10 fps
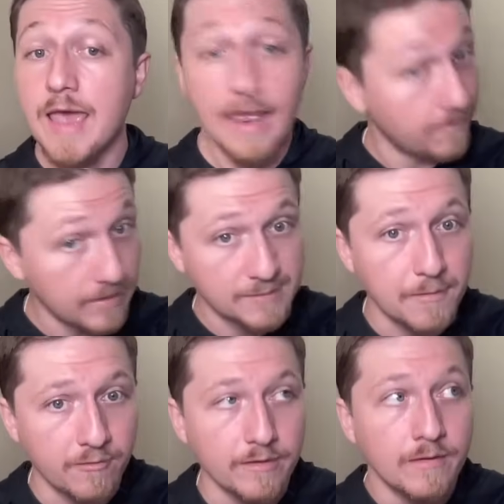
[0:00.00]
And let's
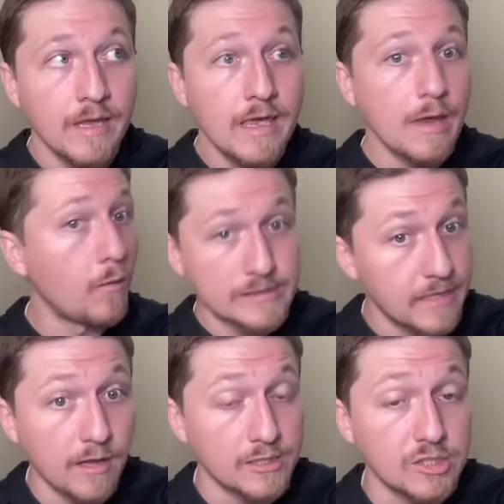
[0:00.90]
be real. It wasn't
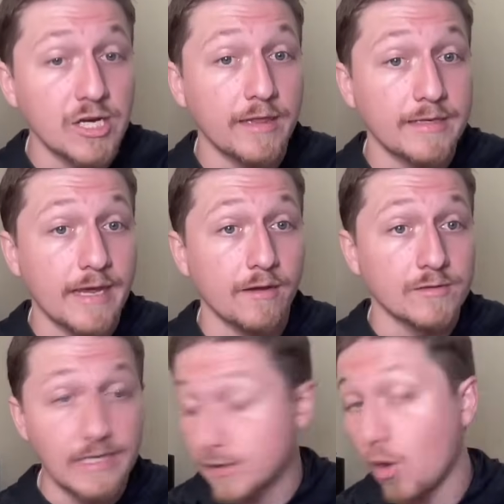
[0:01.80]
they lost to Jalen
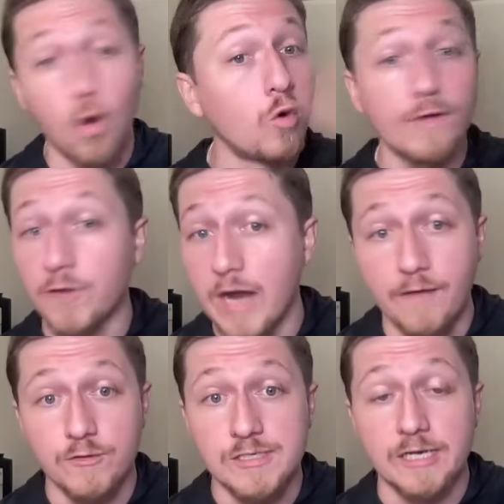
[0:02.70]
Daniels. That's a whole different
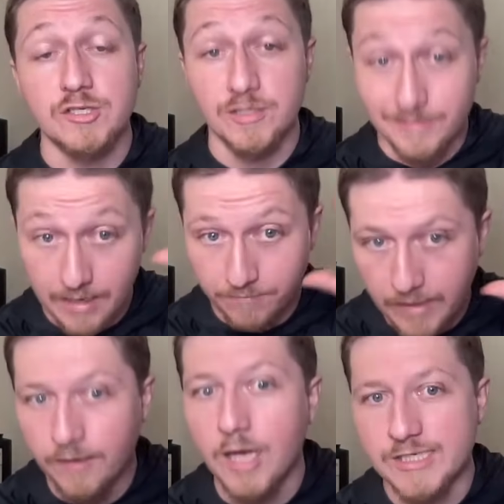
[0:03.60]
conversation.
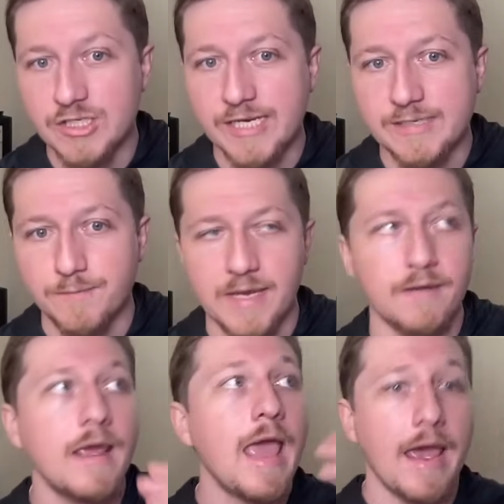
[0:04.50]
They lost to Jason
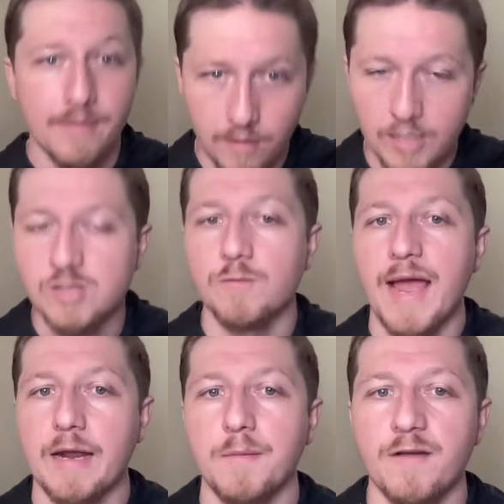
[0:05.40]
Bean and they lost to a
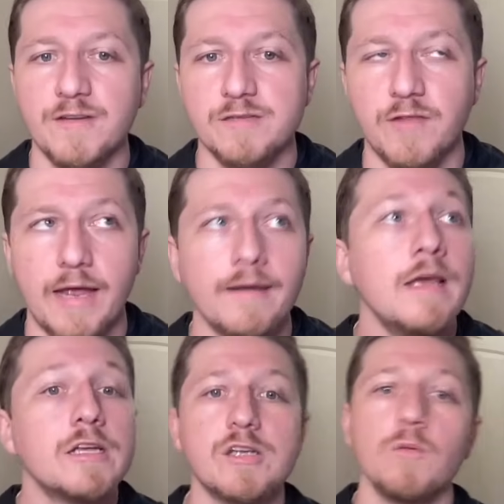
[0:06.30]
backup offensive line.
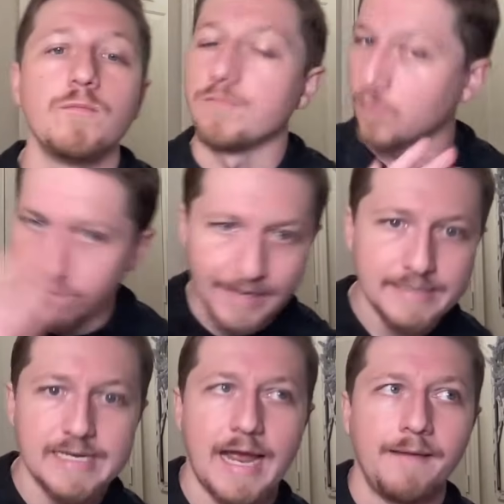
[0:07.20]
So throw that
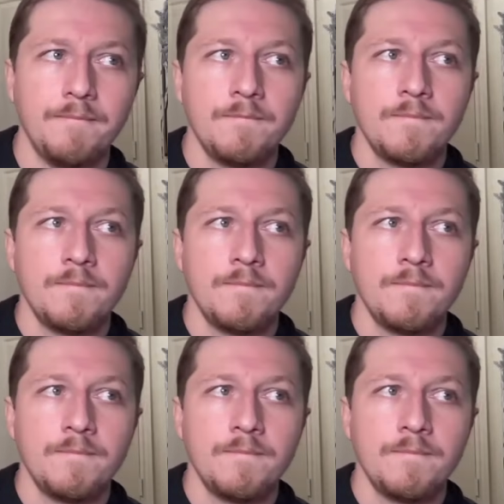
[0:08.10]
aside.